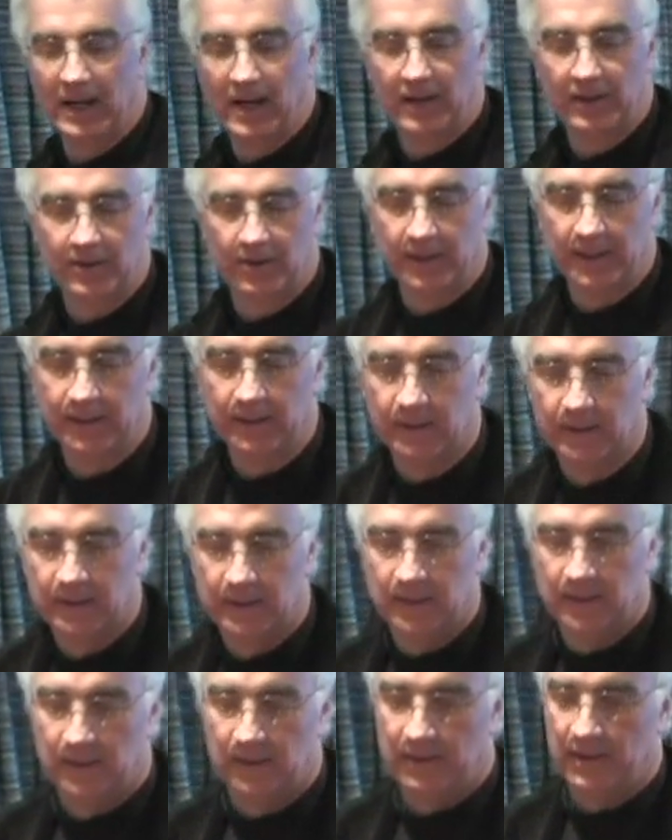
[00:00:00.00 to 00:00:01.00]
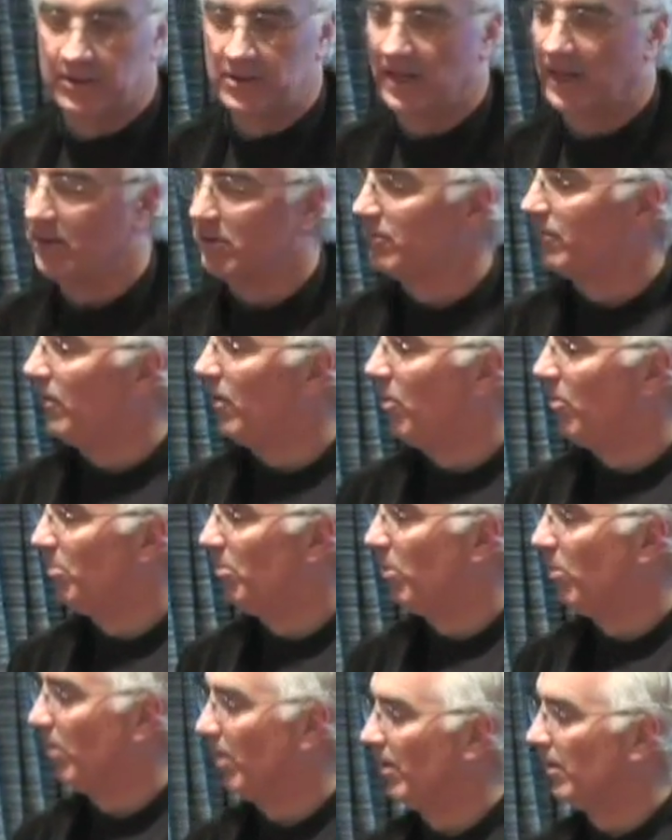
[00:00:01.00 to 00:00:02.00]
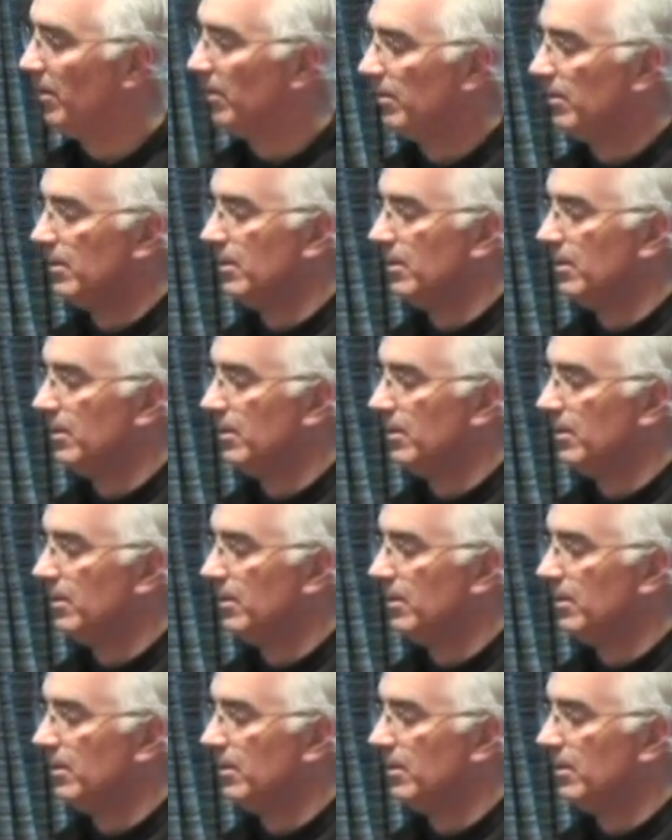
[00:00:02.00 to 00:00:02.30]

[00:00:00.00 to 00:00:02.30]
concrete, this has foam board